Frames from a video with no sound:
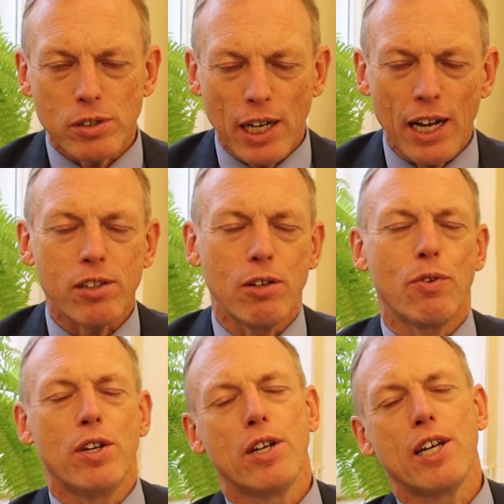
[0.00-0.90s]

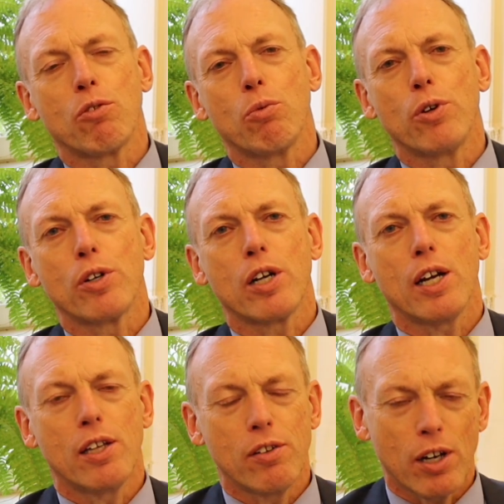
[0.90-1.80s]
active in the network
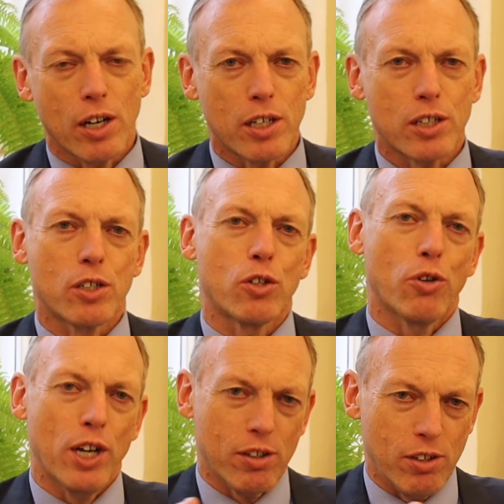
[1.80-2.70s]
and are
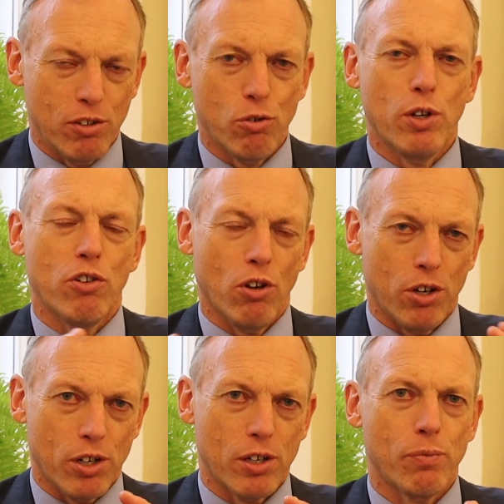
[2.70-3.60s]
connecting to each
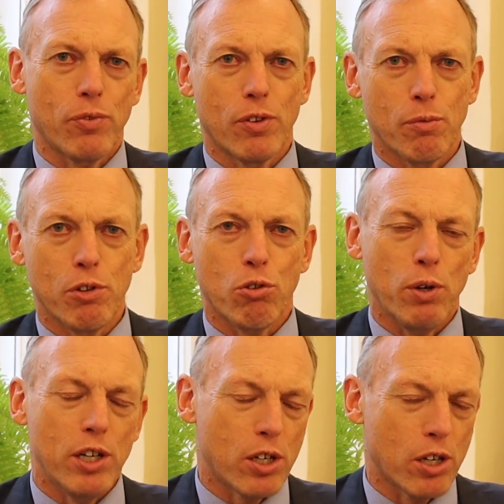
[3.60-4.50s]
other
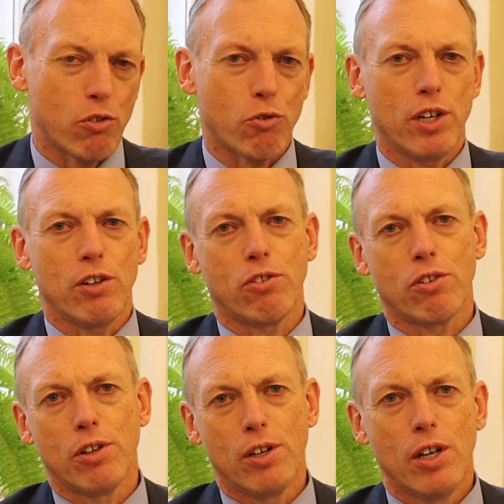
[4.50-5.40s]
between countries